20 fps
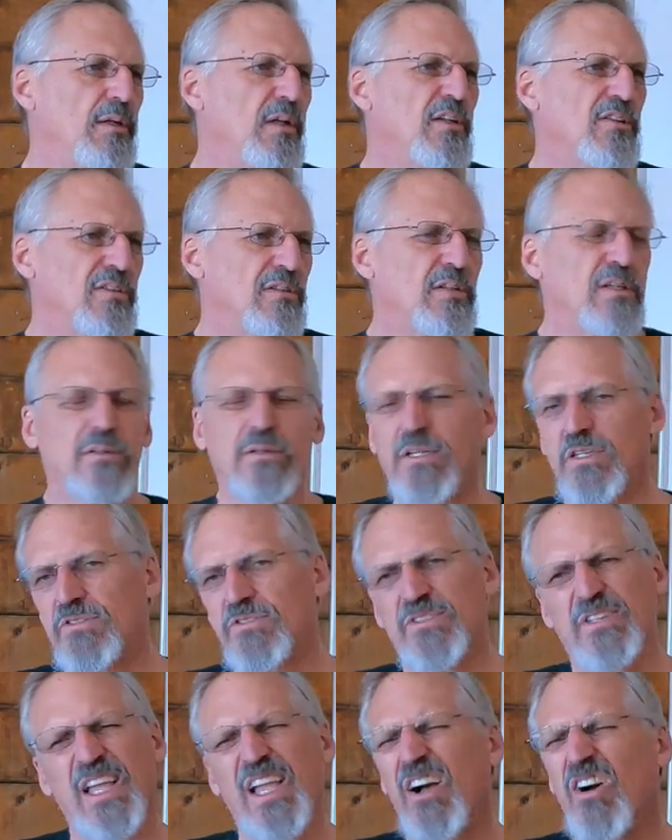
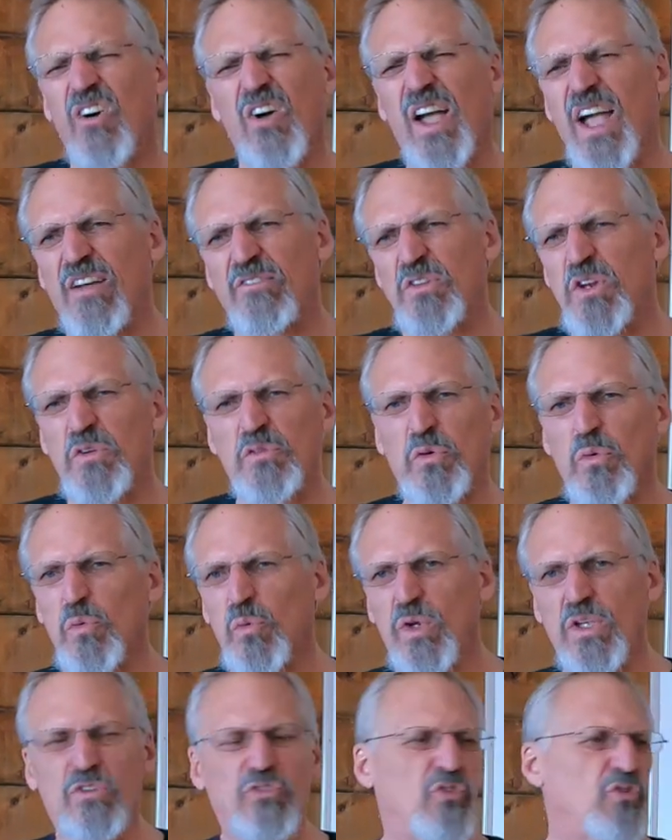Because they all have different
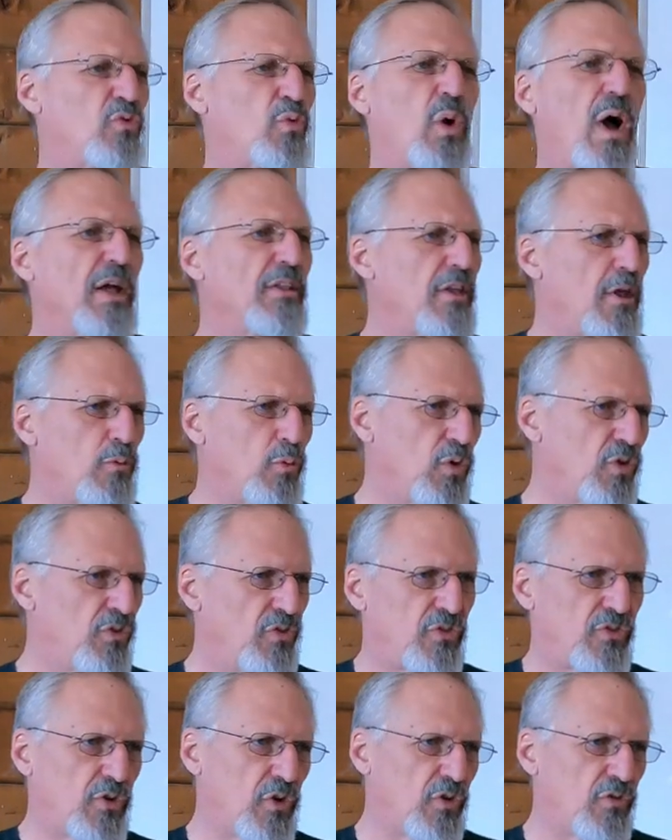reasons why they
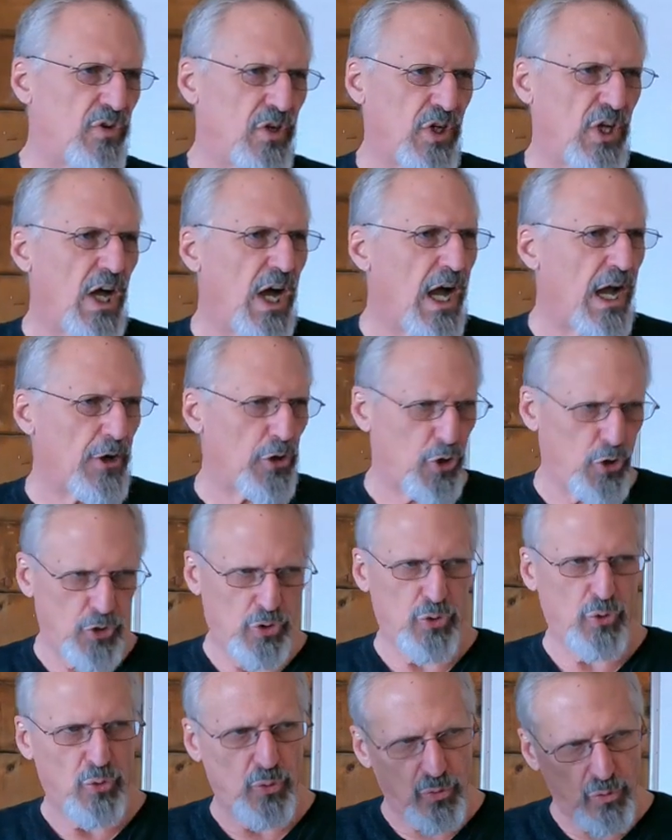wouldn't serve a God
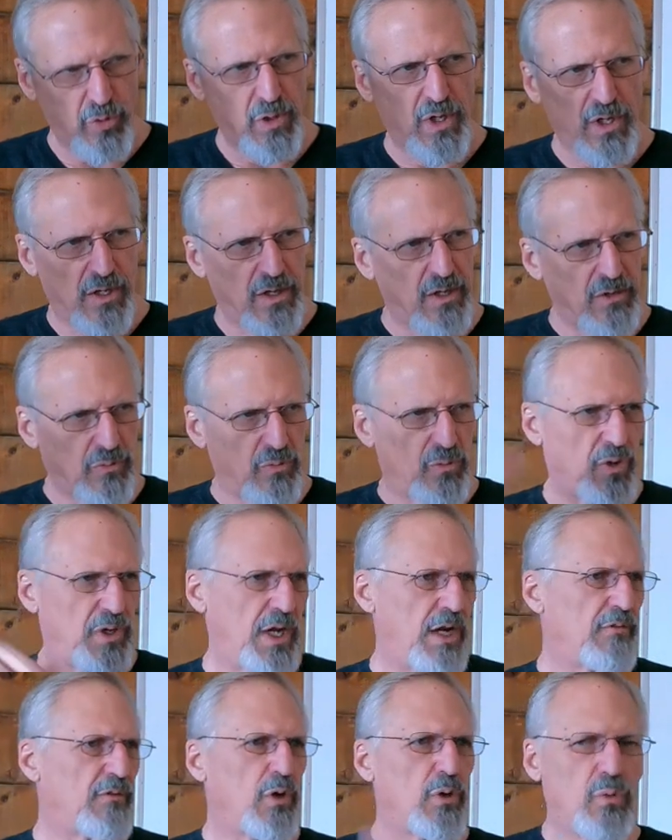who,
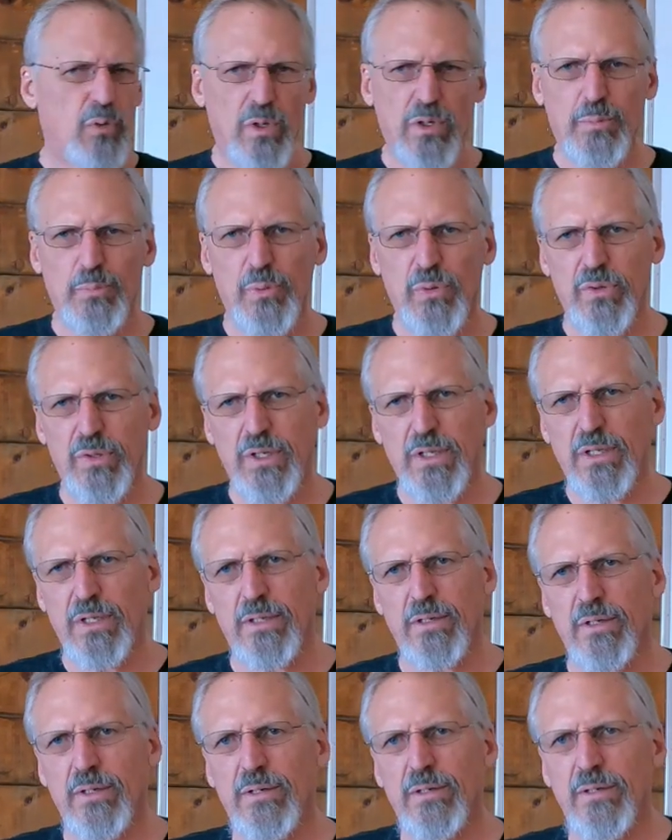whatever you want to put
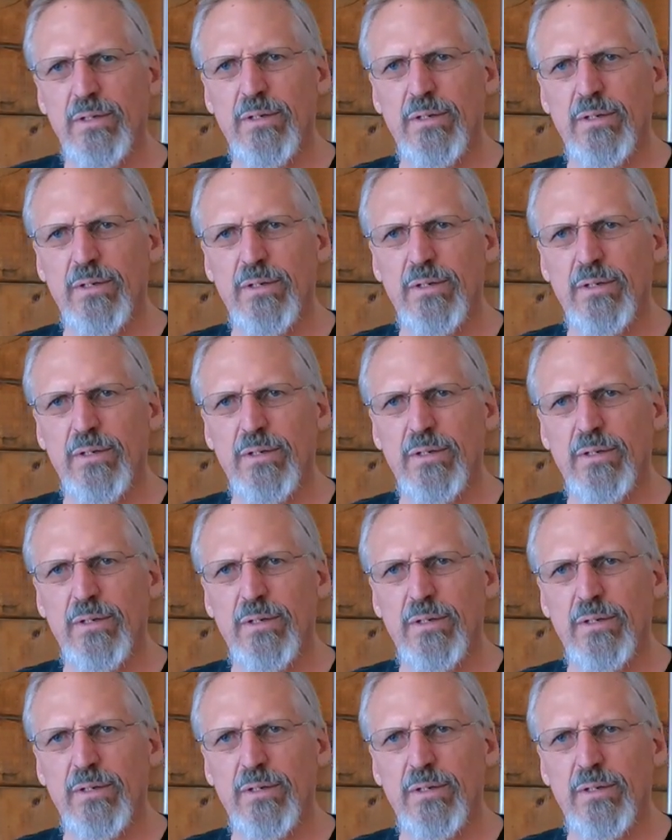in.